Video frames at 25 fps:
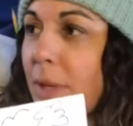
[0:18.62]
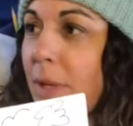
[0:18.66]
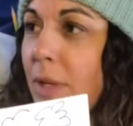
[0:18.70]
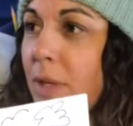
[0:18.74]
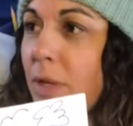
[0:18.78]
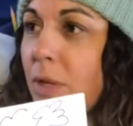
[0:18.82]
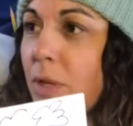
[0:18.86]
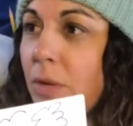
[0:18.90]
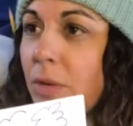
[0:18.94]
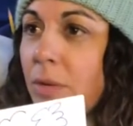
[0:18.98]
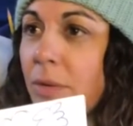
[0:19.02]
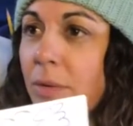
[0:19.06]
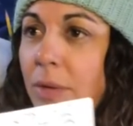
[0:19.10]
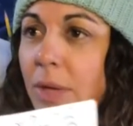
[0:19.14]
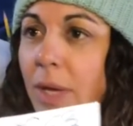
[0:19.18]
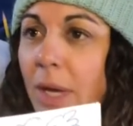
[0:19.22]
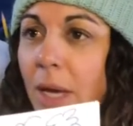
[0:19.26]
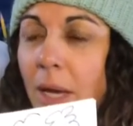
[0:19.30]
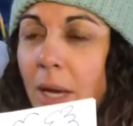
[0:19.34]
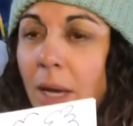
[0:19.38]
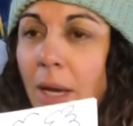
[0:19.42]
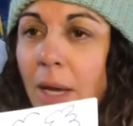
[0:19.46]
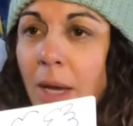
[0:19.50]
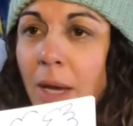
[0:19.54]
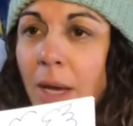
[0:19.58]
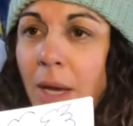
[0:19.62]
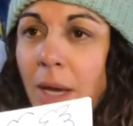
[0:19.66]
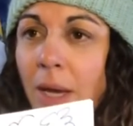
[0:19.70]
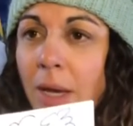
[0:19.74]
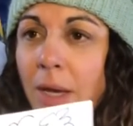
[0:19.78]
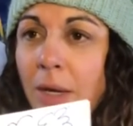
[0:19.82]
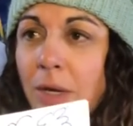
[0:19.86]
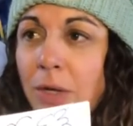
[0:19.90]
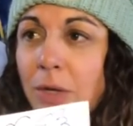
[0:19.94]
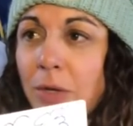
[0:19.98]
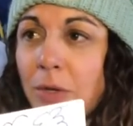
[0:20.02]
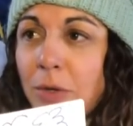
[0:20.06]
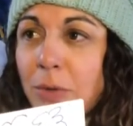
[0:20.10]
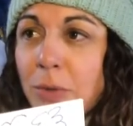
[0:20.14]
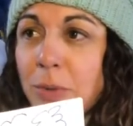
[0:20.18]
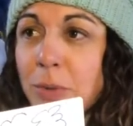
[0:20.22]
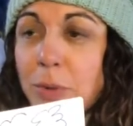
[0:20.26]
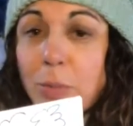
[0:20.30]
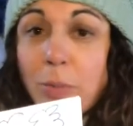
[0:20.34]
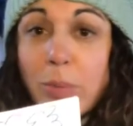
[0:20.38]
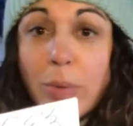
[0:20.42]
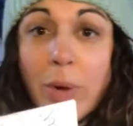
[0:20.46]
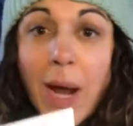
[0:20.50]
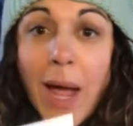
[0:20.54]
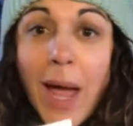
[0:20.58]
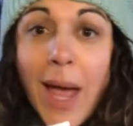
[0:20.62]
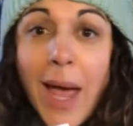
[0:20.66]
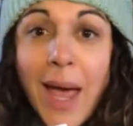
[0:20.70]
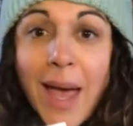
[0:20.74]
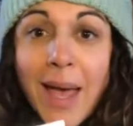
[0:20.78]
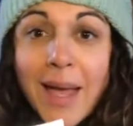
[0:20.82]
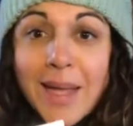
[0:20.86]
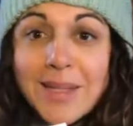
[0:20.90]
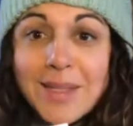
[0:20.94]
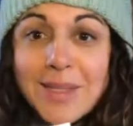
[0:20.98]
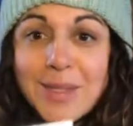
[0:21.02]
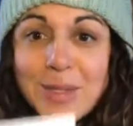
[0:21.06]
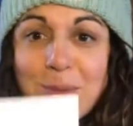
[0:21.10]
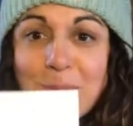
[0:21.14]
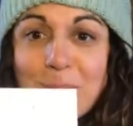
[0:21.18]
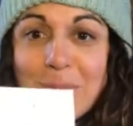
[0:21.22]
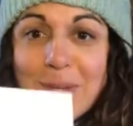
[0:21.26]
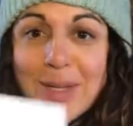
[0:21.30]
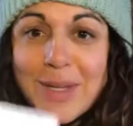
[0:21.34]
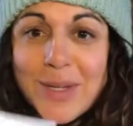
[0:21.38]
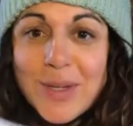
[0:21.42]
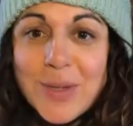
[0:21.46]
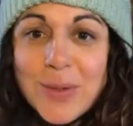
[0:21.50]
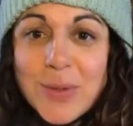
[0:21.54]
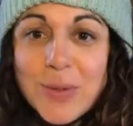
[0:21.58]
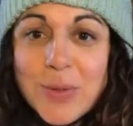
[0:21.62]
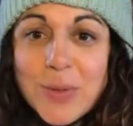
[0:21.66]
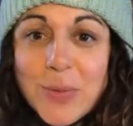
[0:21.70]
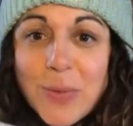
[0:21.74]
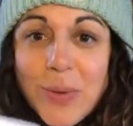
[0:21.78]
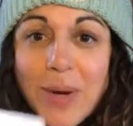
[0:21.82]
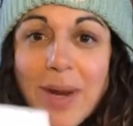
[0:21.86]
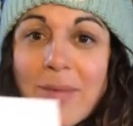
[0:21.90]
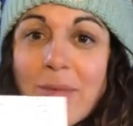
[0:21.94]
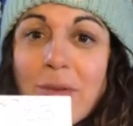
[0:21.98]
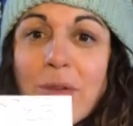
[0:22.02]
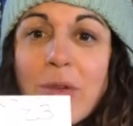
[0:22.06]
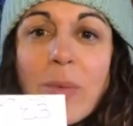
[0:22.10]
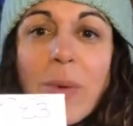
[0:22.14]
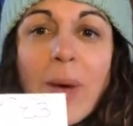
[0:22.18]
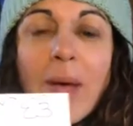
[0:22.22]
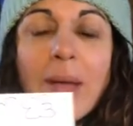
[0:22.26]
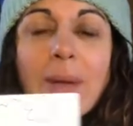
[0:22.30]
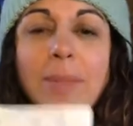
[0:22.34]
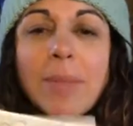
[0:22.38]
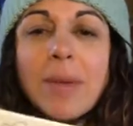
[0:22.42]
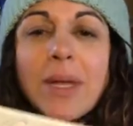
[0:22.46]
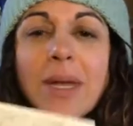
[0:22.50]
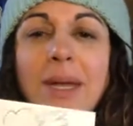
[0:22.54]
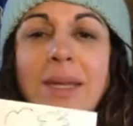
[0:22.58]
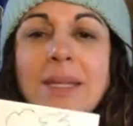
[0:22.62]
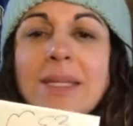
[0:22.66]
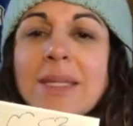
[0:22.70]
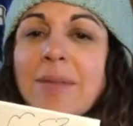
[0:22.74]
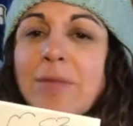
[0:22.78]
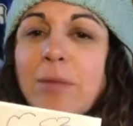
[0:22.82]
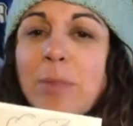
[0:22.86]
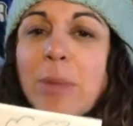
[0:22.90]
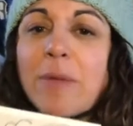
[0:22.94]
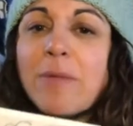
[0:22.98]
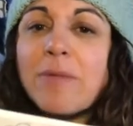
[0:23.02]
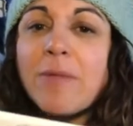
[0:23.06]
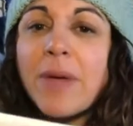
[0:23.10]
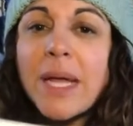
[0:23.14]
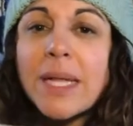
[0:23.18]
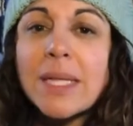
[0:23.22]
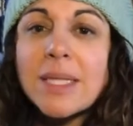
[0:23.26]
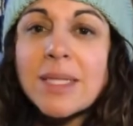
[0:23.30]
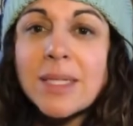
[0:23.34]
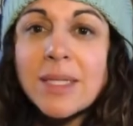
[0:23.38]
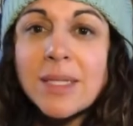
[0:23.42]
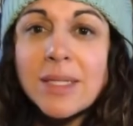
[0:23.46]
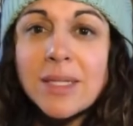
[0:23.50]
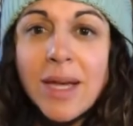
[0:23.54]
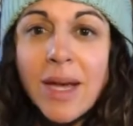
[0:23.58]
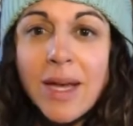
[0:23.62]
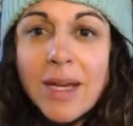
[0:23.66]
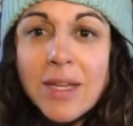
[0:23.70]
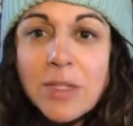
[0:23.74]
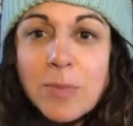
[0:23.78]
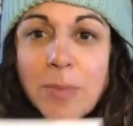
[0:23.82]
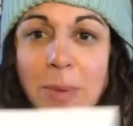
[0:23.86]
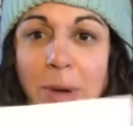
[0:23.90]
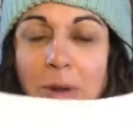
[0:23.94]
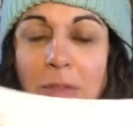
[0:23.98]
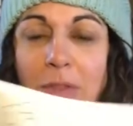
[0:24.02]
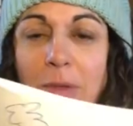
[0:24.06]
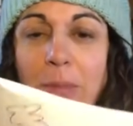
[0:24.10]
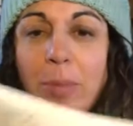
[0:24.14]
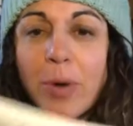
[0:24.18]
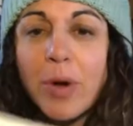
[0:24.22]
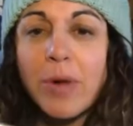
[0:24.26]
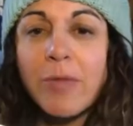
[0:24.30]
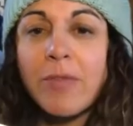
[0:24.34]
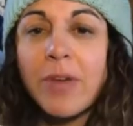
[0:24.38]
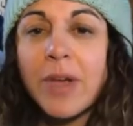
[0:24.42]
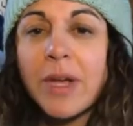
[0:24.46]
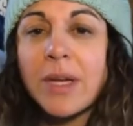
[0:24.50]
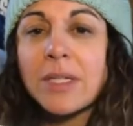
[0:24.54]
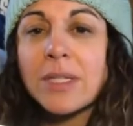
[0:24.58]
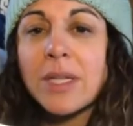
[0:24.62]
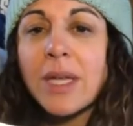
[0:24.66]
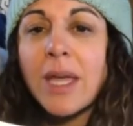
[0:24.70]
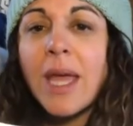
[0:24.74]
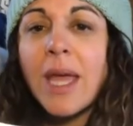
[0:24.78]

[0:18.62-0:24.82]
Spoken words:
You can use brads, you can use whatever you want, but it doesn't have to be fancy. Done is better than perfect.